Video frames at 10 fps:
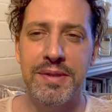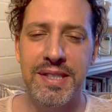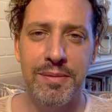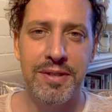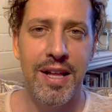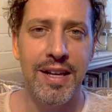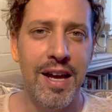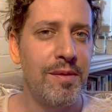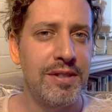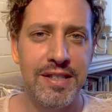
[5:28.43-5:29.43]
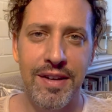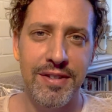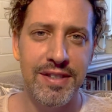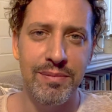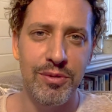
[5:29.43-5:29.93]
when someone's like, can't we just have a
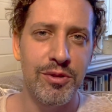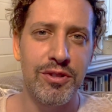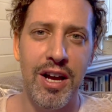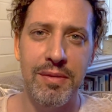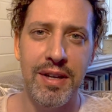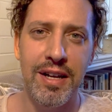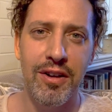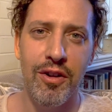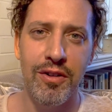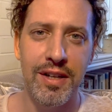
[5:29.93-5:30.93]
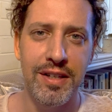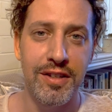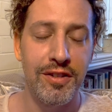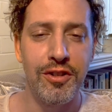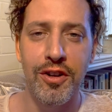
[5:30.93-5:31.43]
simple good time and get along and,
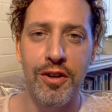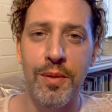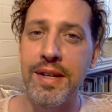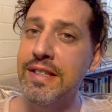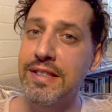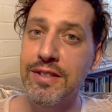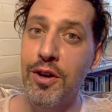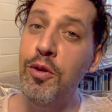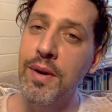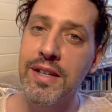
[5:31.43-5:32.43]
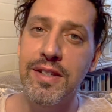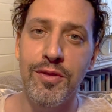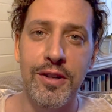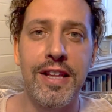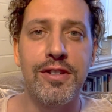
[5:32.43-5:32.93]
always
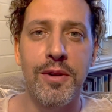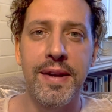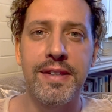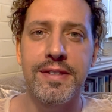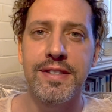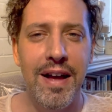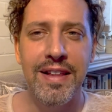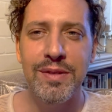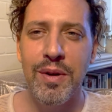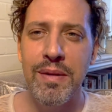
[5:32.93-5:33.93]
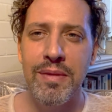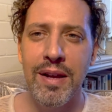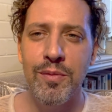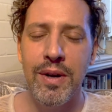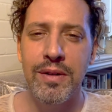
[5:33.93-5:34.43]
avoid these topics? That's where I'm
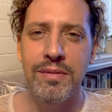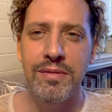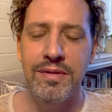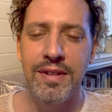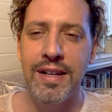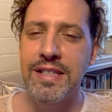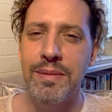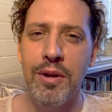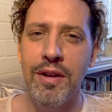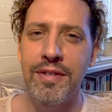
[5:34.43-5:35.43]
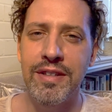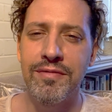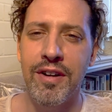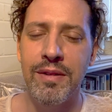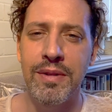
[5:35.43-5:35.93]
like, well, that is a perfect
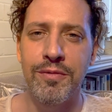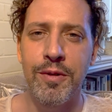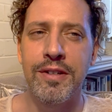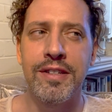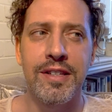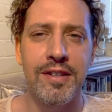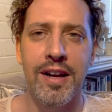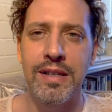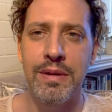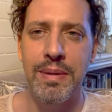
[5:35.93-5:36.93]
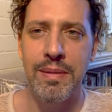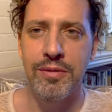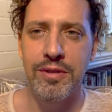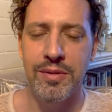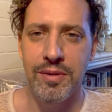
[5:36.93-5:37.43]
environment. If we're in a society where people
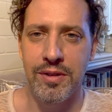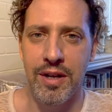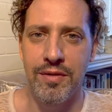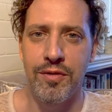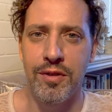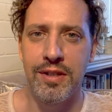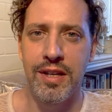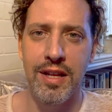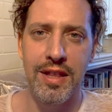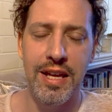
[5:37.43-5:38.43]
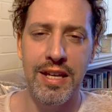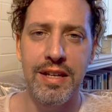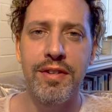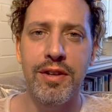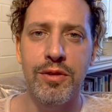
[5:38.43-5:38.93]
just want to avoid the
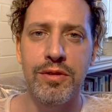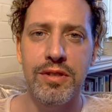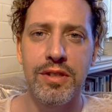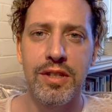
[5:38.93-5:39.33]
difficult,